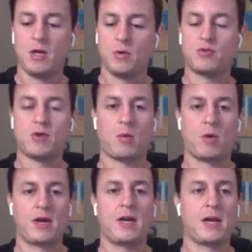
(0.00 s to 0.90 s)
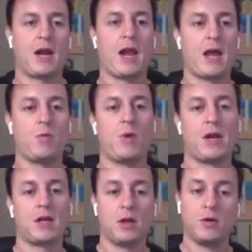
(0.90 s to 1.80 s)
You want to try to wear any kind of
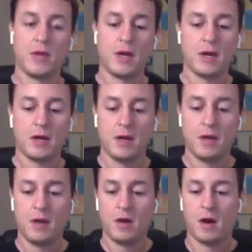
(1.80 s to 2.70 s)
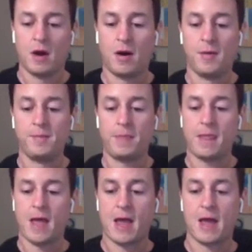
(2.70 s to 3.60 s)
lightweight clothing,
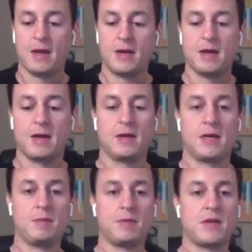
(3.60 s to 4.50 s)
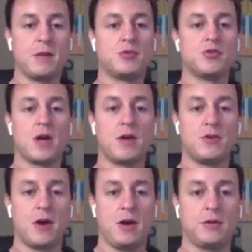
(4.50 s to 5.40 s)
and keep the temperature down in
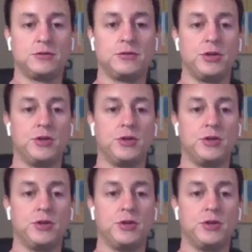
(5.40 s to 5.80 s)
your house.